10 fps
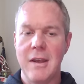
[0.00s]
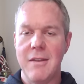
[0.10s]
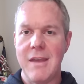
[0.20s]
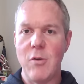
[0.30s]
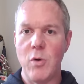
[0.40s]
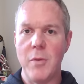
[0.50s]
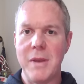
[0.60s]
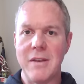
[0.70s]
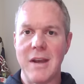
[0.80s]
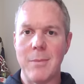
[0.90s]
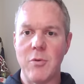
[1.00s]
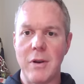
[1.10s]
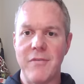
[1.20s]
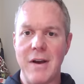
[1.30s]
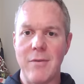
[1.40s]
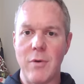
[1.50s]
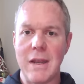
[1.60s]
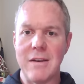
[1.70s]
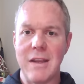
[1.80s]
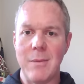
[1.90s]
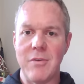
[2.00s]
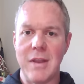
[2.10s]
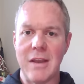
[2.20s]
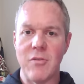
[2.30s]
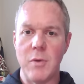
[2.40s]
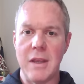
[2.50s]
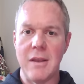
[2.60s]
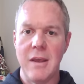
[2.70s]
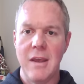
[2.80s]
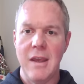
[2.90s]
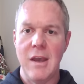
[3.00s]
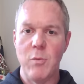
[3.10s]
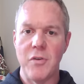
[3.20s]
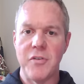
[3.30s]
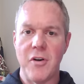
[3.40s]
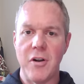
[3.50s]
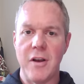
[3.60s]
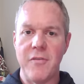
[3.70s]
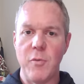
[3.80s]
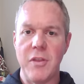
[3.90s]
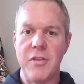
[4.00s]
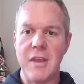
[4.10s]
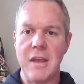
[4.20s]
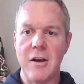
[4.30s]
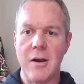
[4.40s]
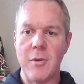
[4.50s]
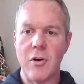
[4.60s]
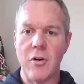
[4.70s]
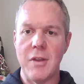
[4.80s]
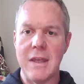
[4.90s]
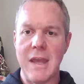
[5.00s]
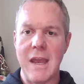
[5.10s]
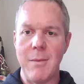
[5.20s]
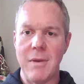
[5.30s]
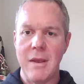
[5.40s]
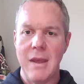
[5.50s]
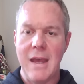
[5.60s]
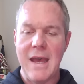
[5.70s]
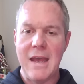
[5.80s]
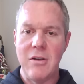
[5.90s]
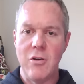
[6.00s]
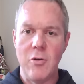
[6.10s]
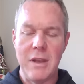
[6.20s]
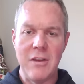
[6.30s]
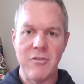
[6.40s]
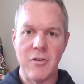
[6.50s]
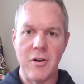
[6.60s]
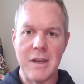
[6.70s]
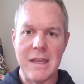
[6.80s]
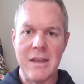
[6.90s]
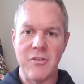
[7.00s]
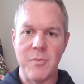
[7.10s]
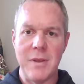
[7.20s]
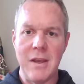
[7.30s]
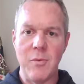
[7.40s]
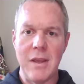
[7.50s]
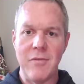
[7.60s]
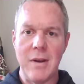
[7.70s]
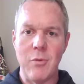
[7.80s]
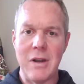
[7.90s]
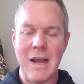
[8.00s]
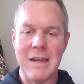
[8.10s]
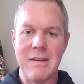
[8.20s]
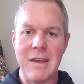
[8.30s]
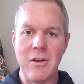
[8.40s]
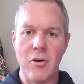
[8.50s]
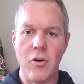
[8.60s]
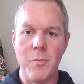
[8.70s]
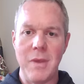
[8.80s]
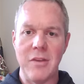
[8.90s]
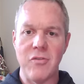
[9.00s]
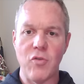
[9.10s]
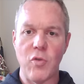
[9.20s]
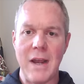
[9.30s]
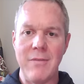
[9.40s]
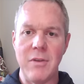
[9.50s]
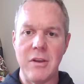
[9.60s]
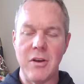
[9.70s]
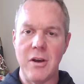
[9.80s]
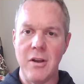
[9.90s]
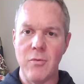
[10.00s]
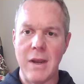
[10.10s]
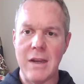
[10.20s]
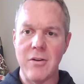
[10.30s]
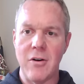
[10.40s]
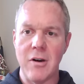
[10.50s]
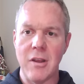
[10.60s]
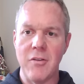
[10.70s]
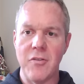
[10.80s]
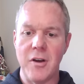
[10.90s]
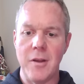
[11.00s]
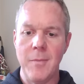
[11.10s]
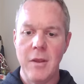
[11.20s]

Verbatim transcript: they will be top twenty-five ranked teams next week. And we'll start off with the um, early game at noon Eastern on E S P N. We have number nineteen Ole Miss traveling to unranked Arkansas,